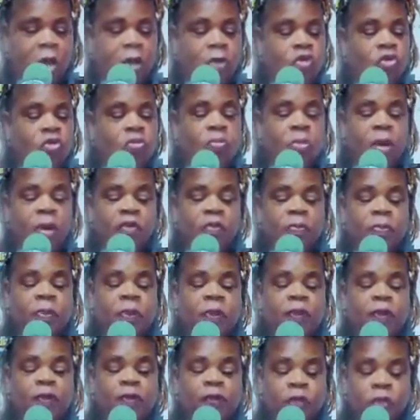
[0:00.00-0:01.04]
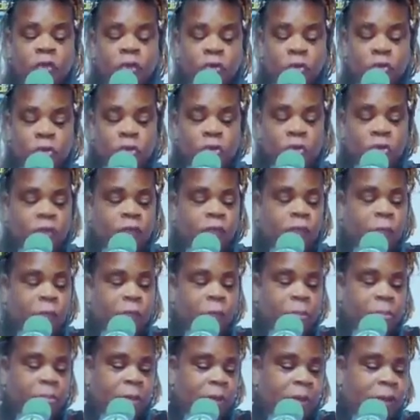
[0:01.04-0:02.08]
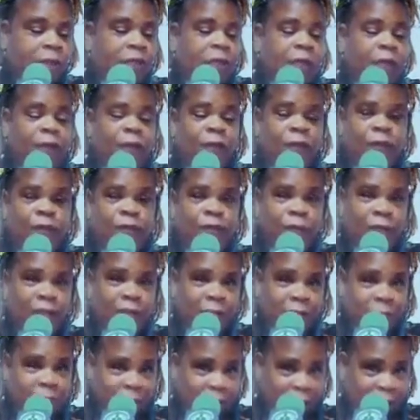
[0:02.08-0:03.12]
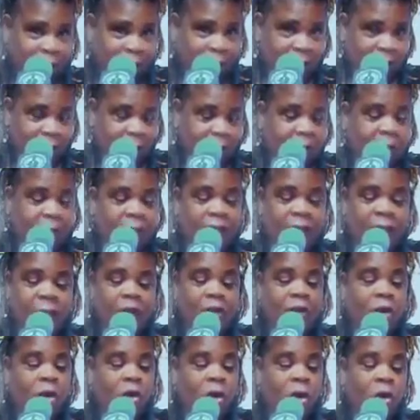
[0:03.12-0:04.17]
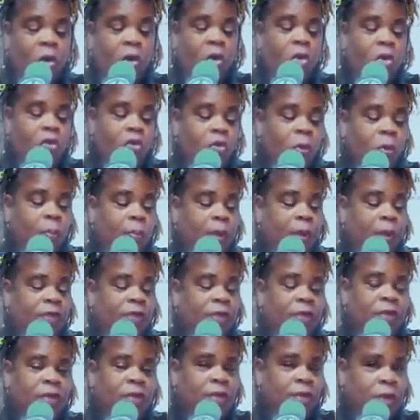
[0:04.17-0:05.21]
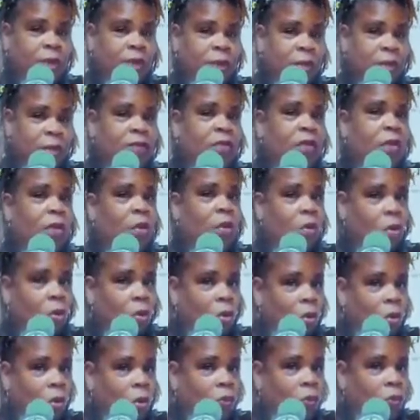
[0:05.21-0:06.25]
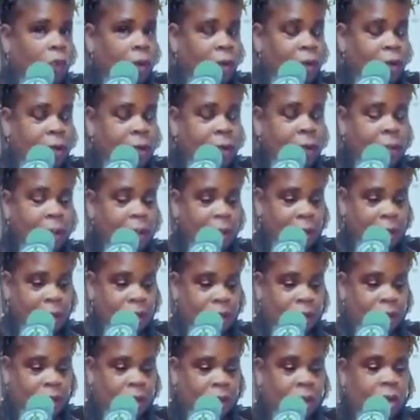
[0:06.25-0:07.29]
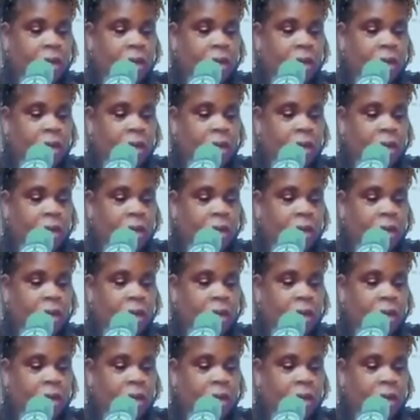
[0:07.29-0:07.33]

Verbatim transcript: You must be fueled from a place of feeling that all your basic needs are already met.